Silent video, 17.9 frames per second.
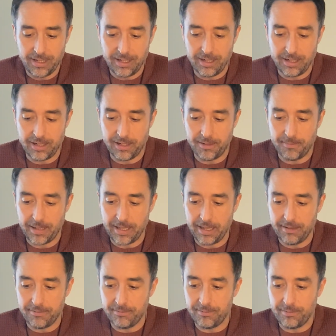An
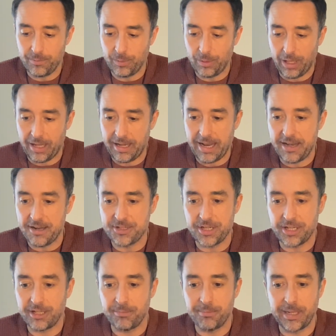
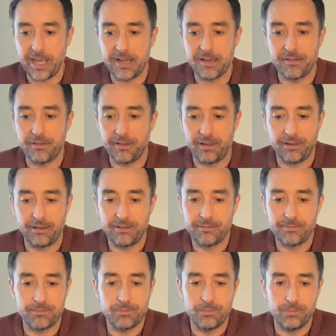energy can be anything.
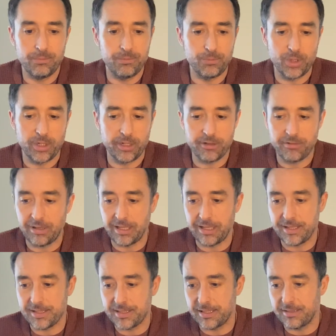Work
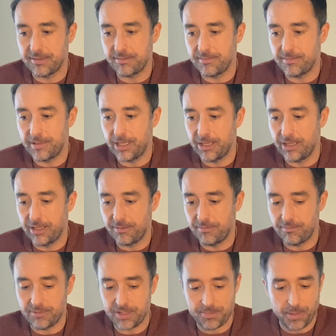related,
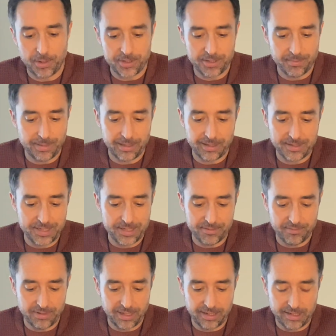
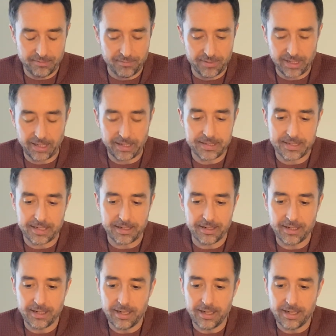responsibilities related.